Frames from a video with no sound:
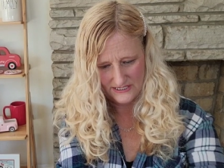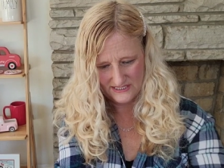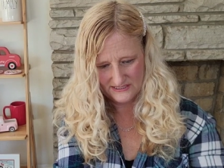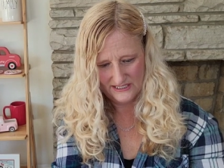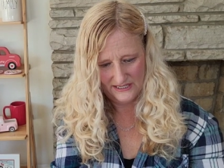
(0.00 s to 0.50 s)
It
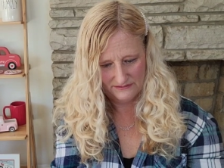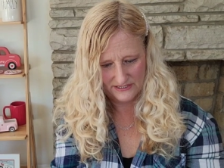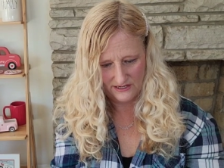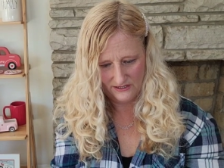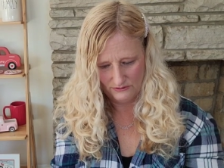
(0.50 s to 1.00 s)
doesn't have
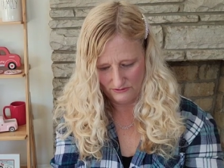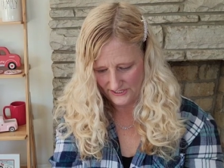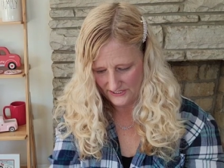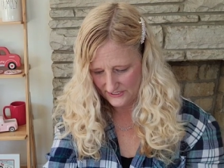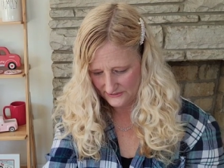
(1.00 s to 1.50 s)
the color on
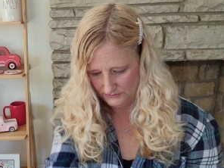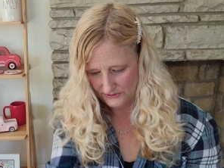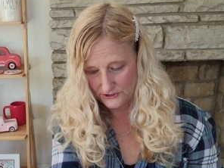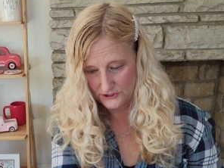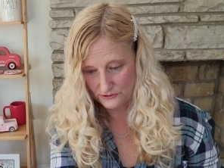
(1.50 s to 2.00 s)
it. That's
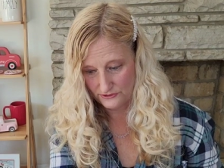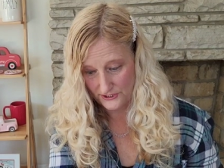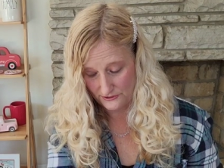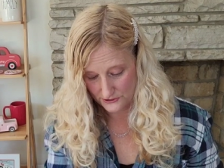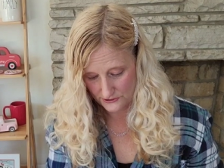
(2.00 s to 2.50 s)
really
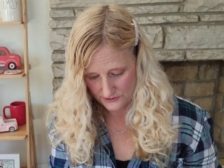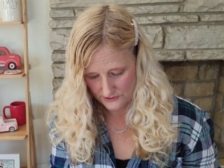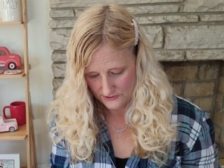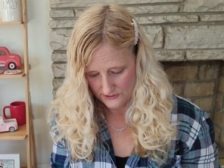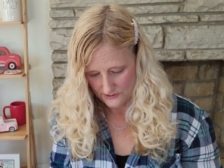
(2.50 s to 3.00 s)
strange.
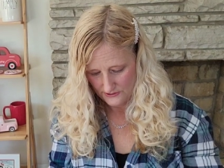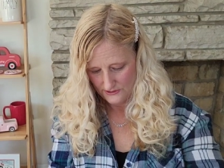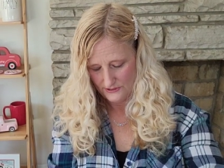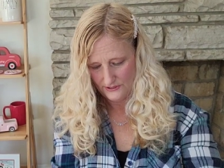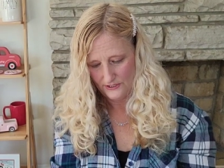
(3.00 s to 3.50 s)

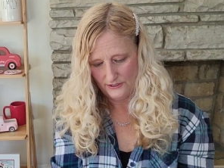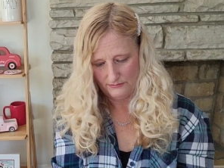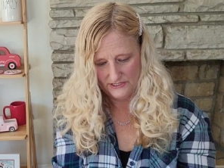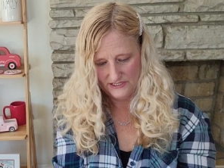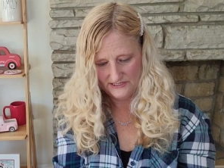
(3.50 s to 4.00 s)

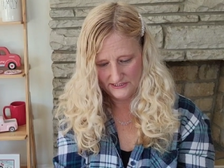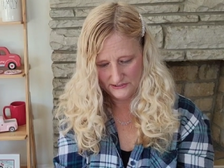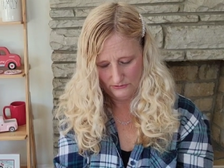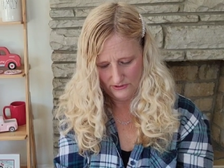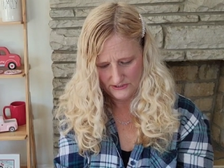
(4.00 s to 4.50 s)
This
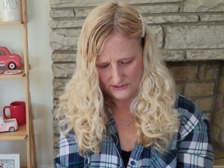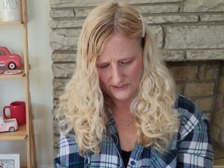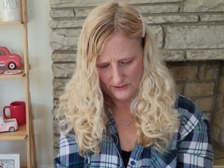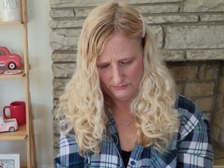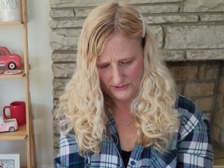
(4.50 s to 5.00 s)
is
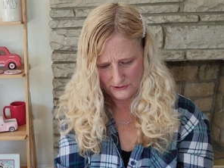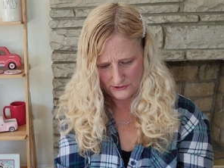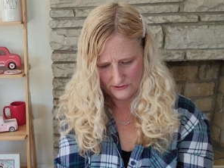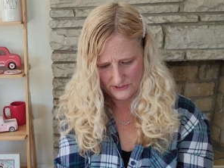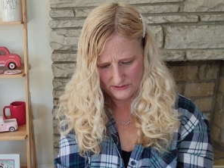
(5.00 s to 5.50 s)
also
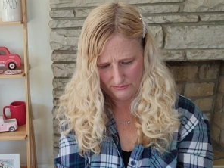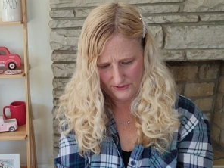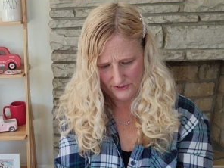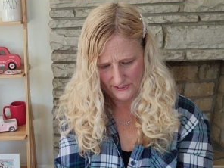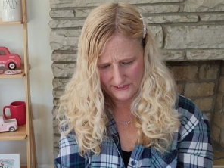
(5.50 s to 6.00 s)
picture this
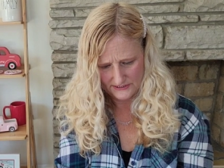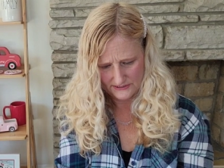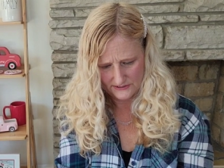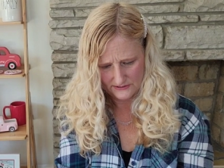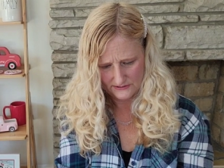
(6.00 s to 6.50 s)

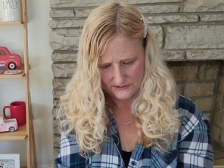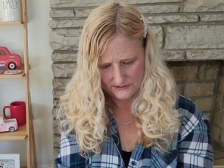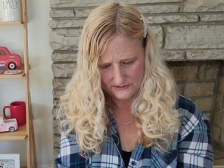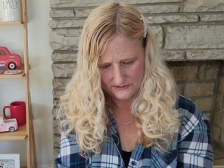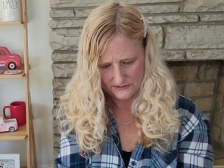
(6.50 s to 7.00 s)
plus.
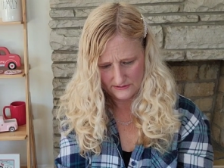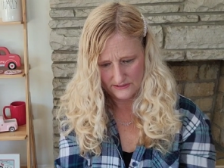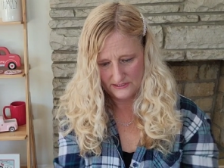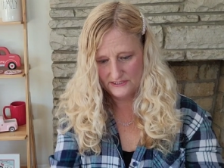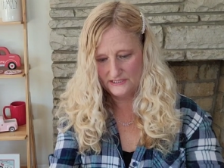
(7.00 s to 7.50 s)

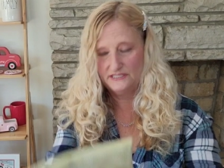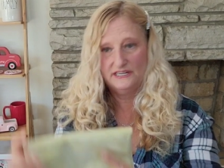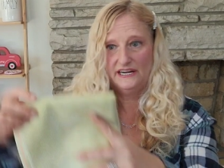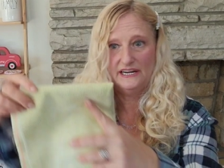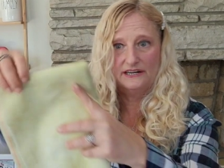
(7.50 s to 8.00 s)
This is
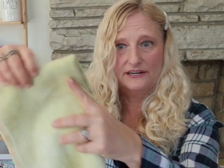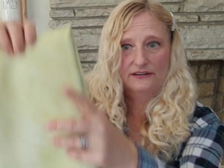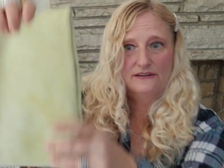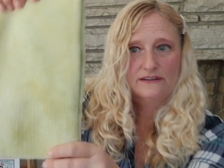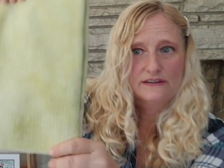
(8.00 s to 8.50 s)
an Ada.